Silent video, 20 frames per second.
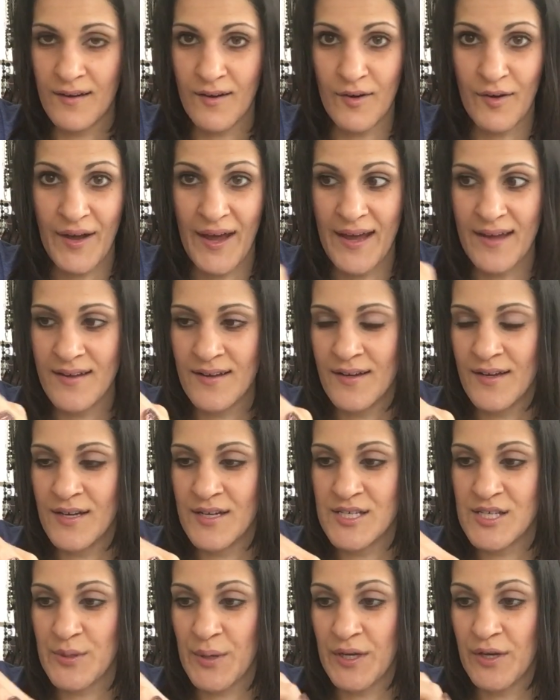Okay,
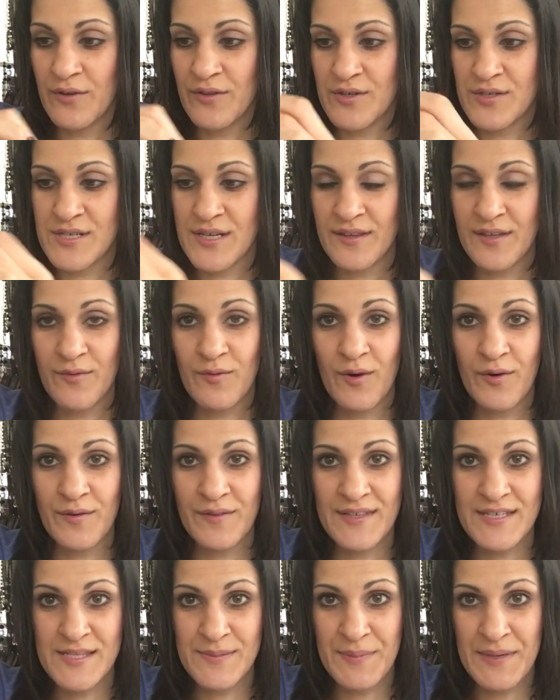so I know there's nothing wrong
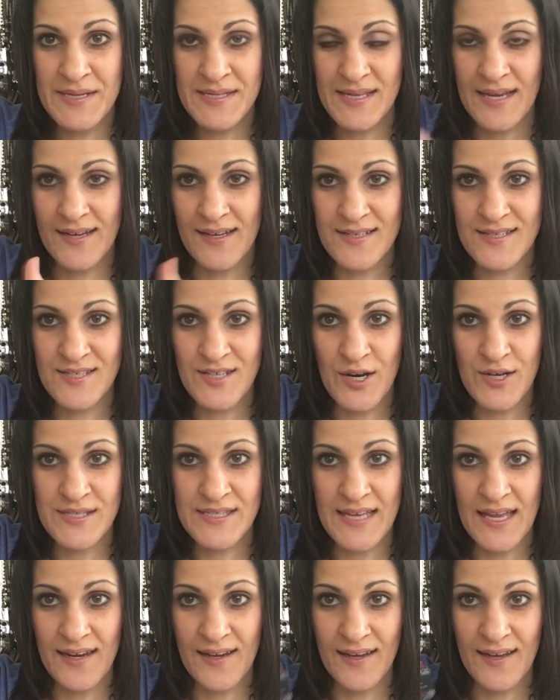with this piece. I can start
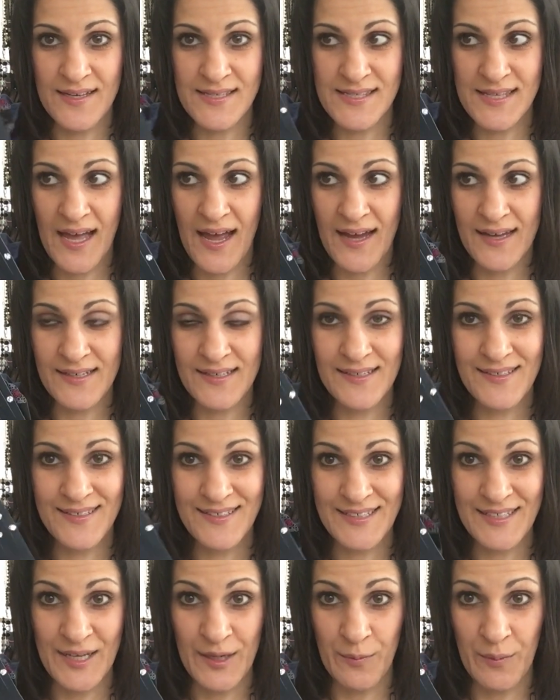setting it aside
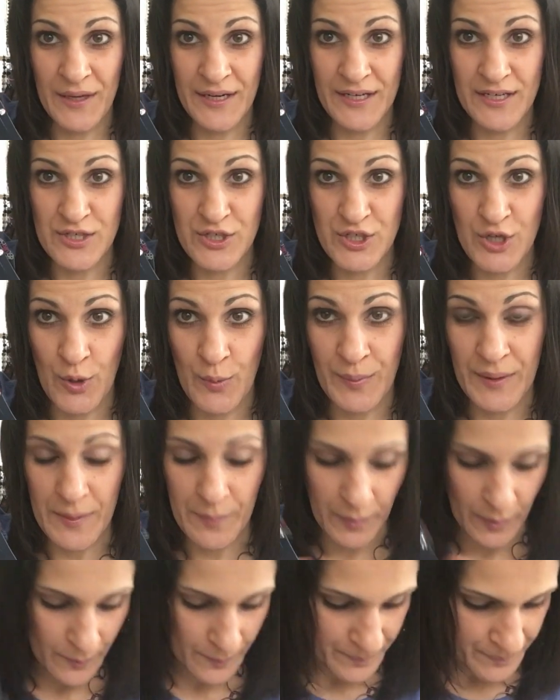to get ready to show
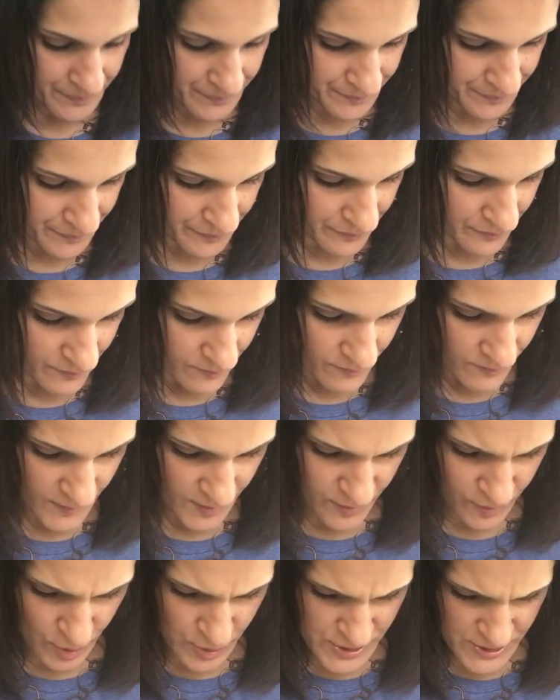people.
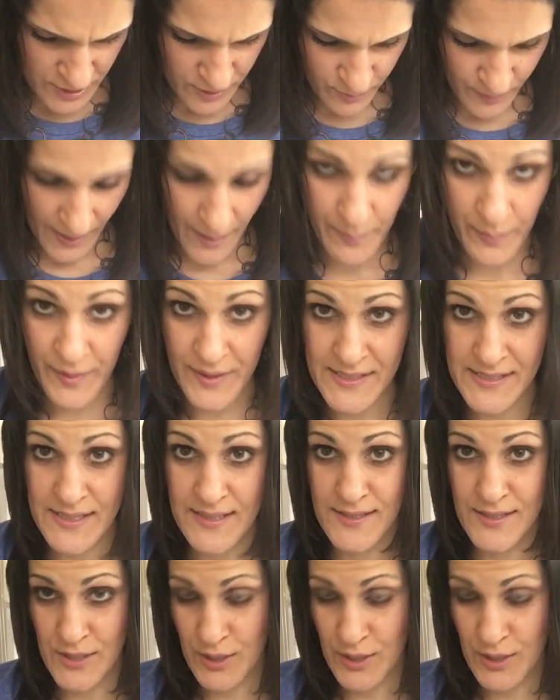Those are the wrap bracelets.